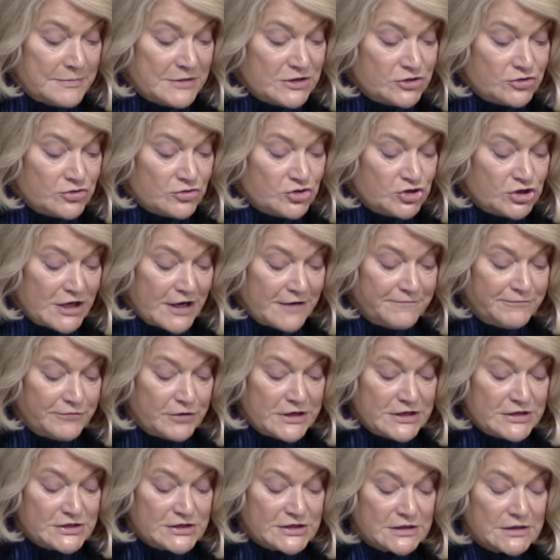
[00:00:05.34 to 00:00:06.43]
Mr.
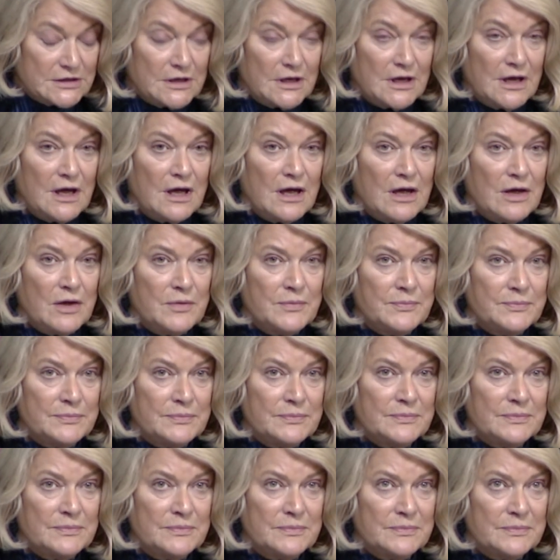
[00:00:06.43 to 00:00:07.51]
Jeffries,
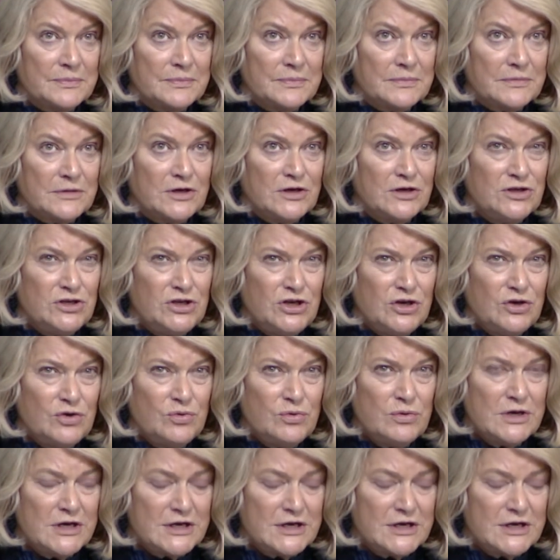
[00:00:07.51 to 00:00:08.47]
can you